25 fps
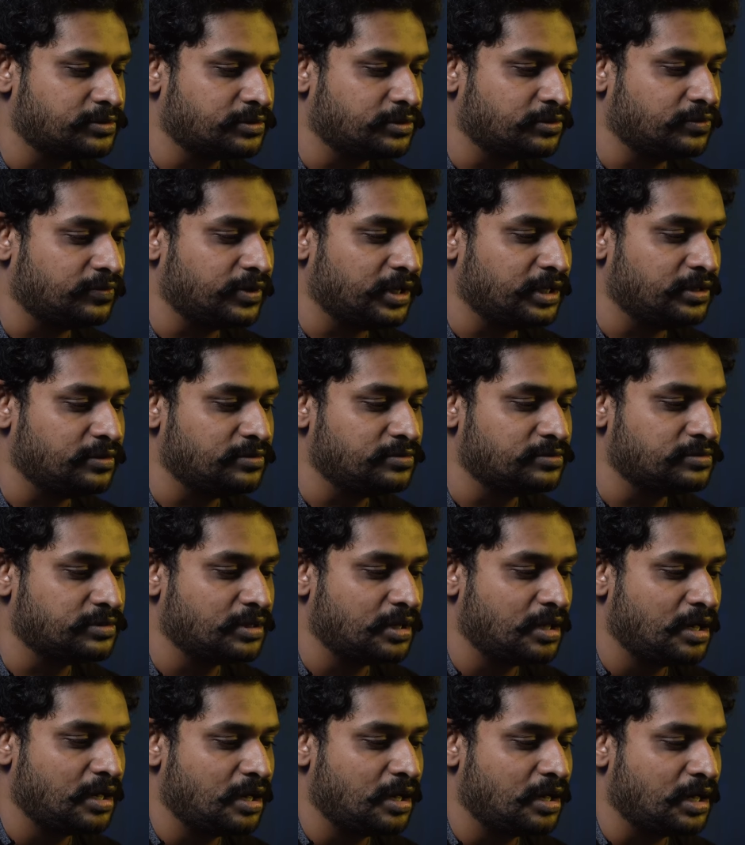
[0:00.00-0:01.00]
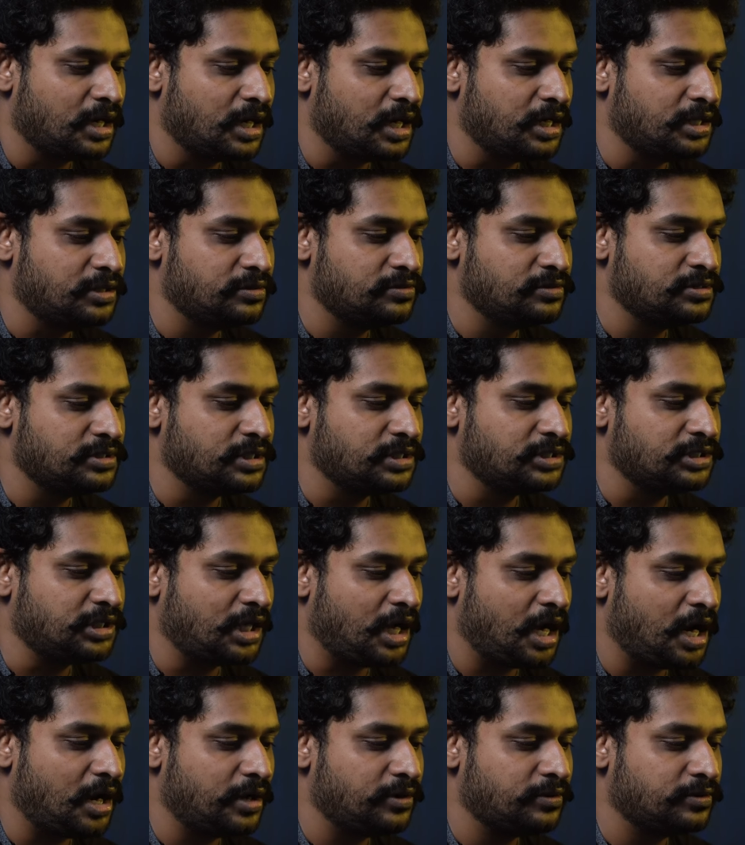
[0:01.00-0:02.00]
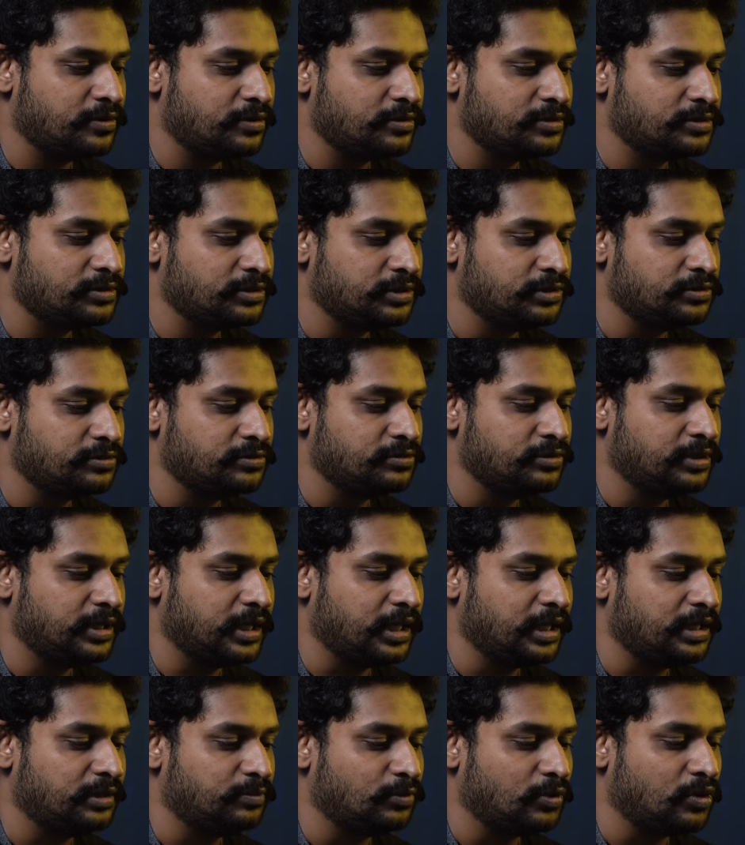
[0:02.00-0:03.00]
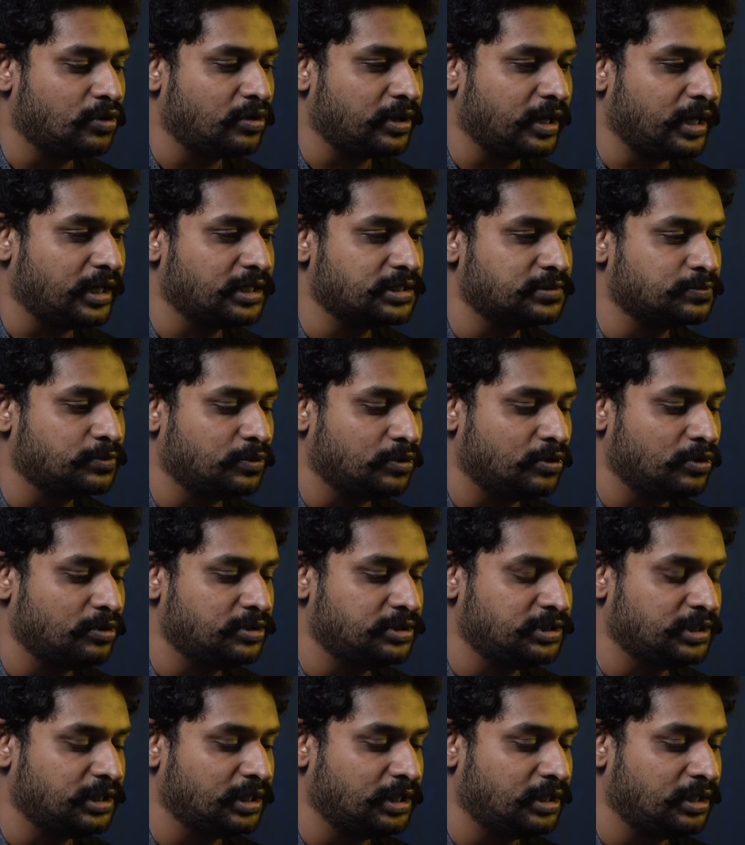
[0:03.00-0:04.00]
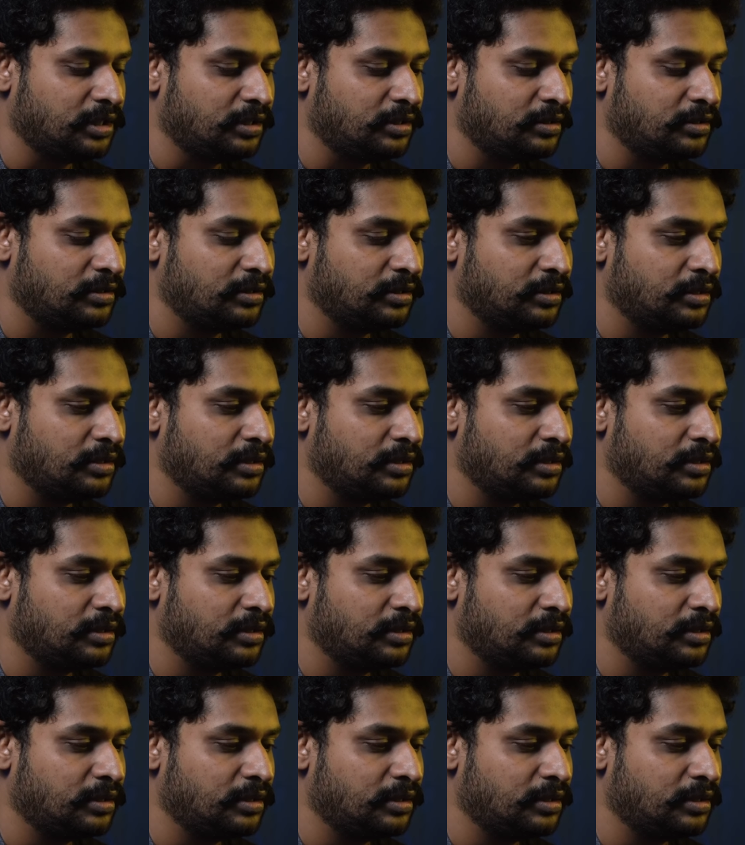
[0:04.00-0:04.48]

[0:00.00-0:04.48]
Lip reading: So when you reduce the shadows, you get more exposure.